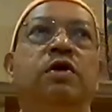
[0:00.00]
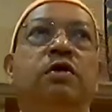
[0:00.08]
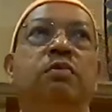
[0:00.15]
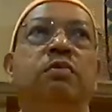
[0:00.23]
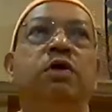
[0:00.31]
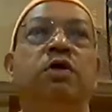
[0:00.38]

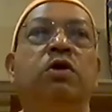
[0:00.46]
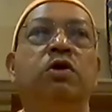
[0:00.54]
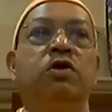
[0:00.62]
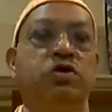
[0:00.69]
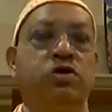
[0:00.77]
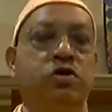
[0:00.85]

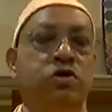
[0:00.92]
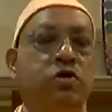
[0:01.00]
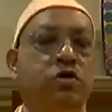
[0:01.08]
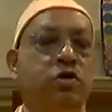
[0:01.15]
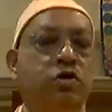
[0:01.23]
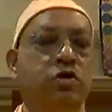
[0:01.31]
Because
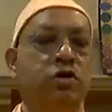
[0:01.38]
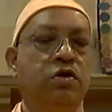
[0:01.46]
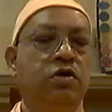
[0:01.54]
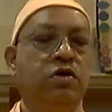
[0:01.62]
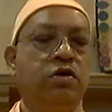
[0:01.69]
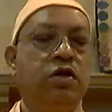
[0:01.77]

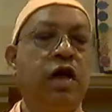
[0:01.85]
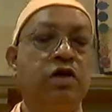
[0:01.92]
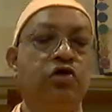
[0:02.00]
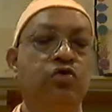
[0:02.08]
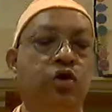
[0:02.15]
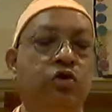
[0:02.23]
that
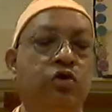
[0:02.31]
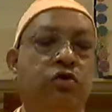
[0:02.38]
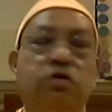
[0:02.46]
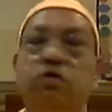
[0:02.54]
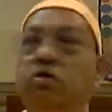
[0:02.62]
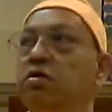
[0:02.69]
is what
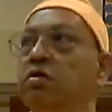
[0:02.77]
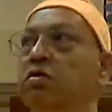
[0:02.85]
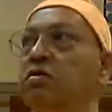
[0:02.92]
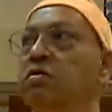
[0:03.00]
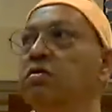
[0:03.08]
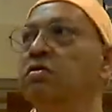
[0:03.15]

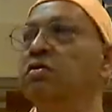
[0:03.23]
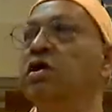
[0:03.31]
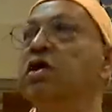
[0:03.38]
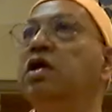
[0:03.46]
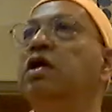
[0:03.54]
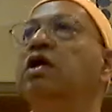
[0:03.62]
we
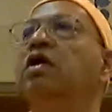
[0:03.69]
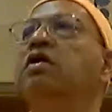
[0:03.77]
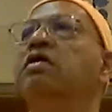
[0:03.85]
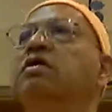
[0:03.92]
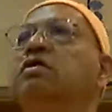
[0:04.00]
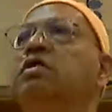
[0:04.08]
really,
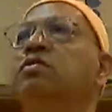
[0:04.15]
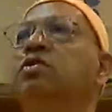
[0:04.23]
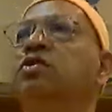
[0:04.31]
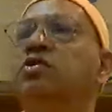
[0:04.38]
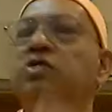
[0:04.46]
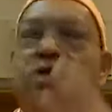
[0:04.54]
suppose
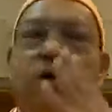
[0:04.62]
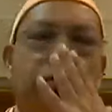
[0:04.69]
you